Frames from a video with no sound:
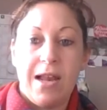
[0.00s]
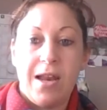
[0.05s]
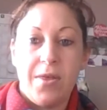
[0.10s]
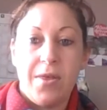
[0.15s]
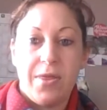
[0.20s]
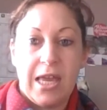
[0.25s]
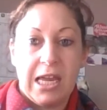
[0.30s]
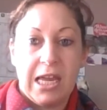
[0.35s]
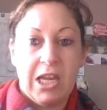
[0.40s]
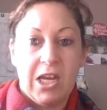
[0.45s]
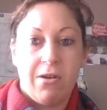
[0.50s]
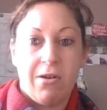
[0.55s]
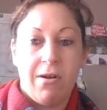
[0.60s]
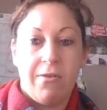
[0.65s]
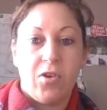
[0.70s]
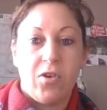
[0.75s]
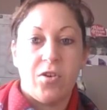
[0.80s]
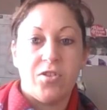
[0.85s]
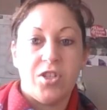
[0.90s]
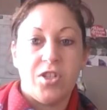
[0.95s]
I think, you know,
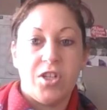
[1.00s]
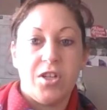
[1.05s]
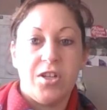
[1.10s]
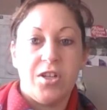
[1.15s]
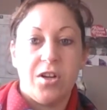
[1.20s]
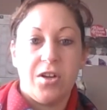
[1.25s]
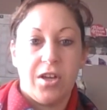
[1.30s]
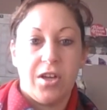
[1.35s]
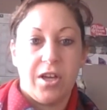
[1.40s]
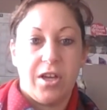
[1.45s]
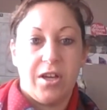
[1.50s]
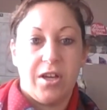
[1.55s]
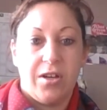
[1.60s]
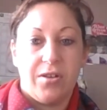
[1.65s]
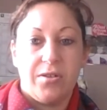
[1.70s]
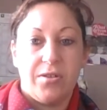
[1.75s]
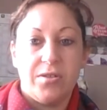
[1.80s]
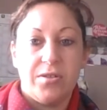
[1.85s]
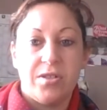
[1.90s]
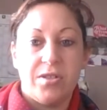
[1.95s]
I've got 2 young
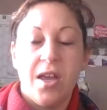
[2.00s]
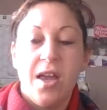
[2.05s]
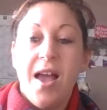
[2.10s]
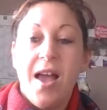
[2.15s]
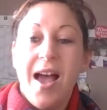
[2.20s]
girls,